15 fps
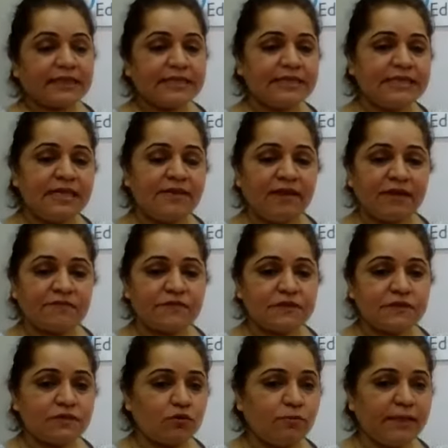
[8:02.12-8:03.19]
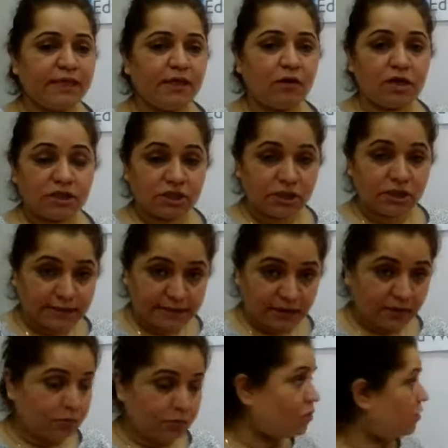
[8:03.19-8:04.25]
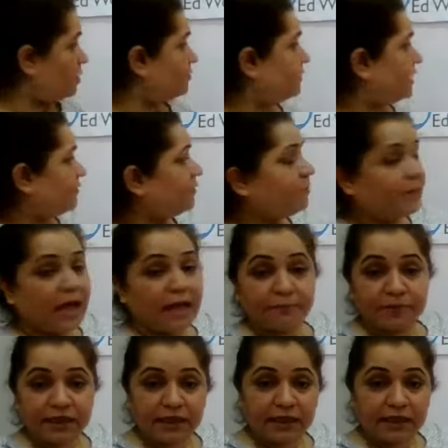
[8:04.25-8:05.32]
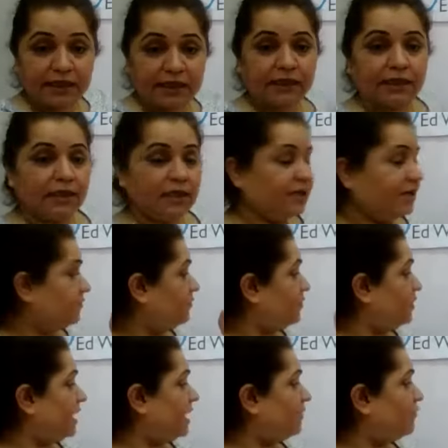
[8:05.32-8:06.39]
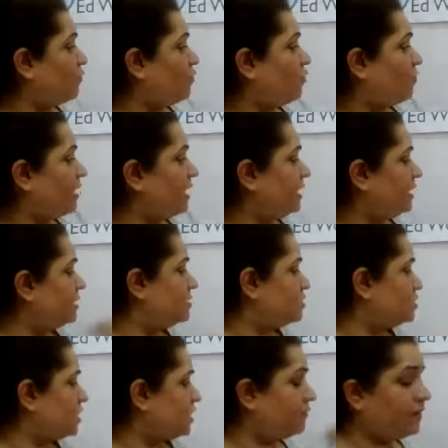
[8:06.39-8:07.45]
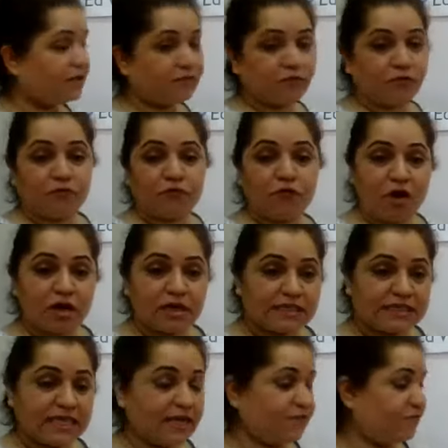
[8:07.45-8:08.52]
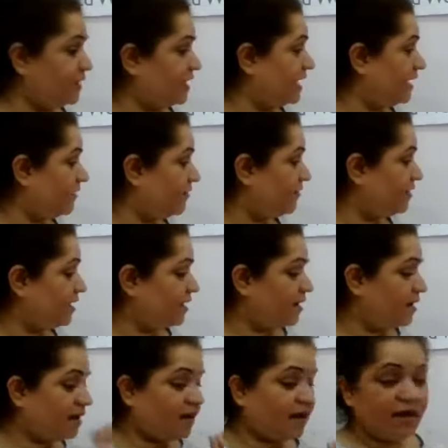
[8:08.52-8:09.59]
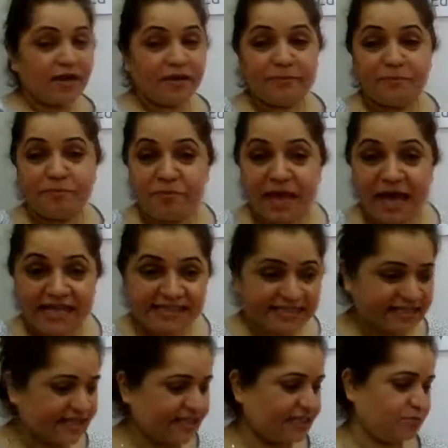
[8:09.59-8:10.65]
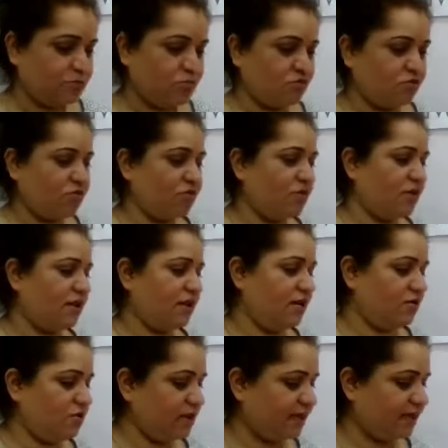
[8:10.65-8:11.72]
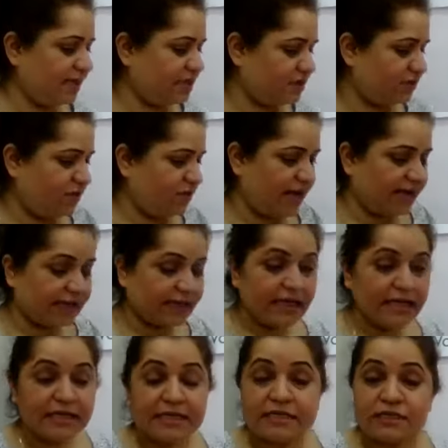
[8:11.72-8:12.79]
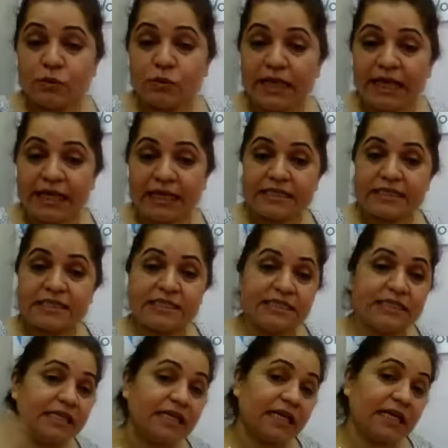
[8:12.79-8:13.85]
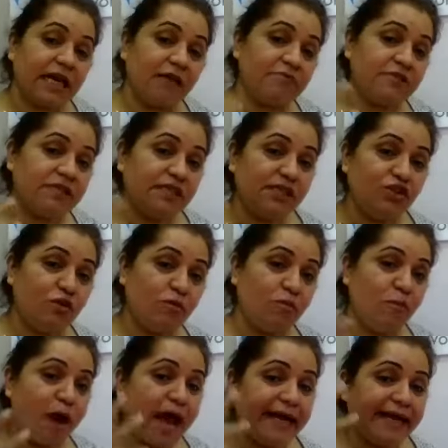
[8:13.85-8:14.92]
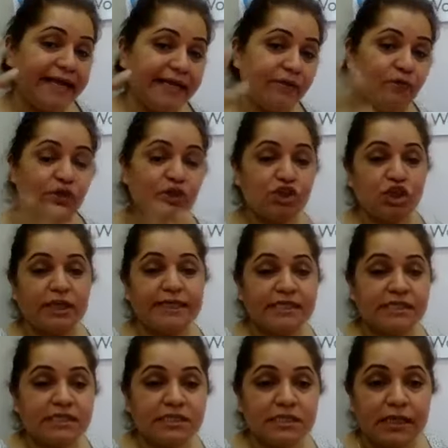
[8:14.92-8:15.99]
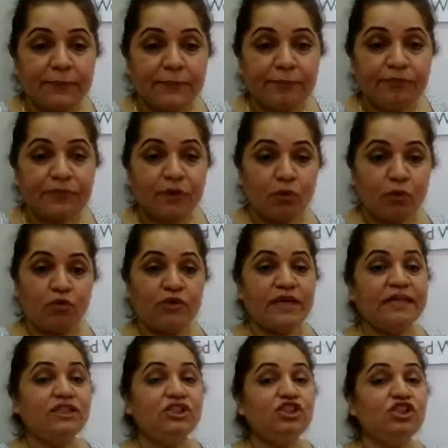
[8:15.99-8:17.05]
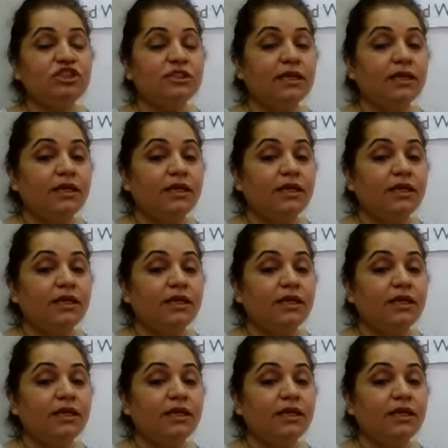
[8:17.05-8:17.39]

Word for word: see, we have so many orange things on the board. We have a pumpkin, we have orange, uh, we have a fox, and we have a basketball. Okay, that's great. So what else comes in your mind, which is orange